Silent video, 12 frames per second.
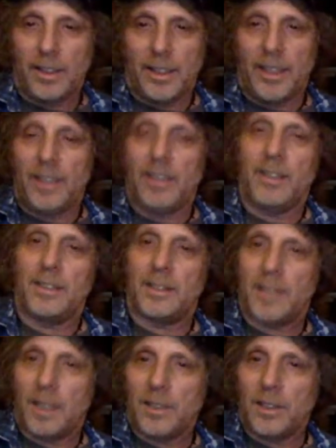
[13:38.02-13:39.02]
it is
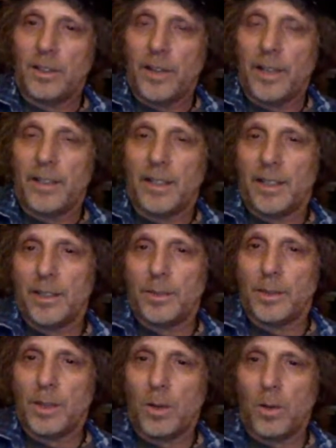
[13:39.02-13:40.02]
such a great thing to
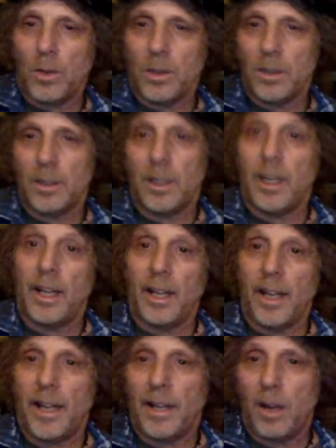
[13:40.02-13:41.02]
record
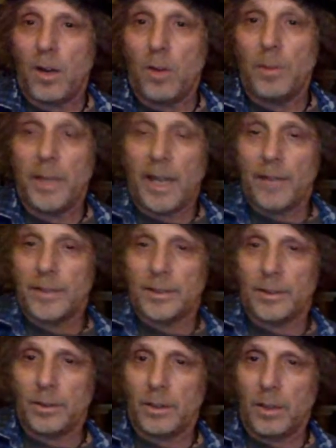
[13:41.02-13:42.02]
at home and have a
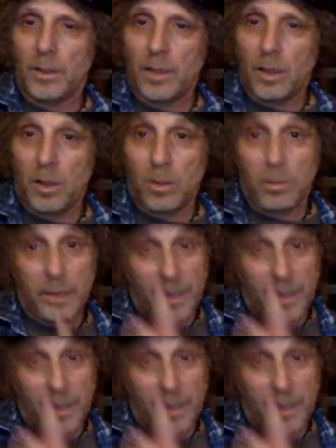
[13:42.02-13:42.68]
studio at home.